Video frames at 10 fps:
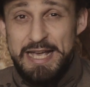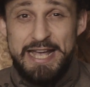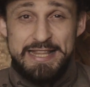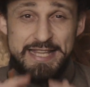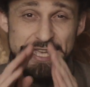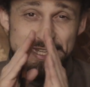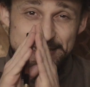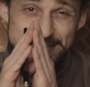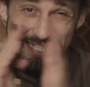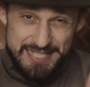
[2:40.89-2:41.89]
and then
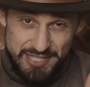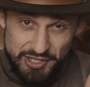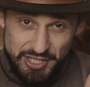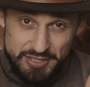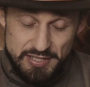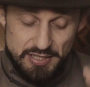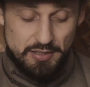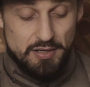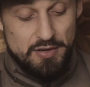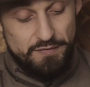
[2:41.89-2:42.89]
disconnecting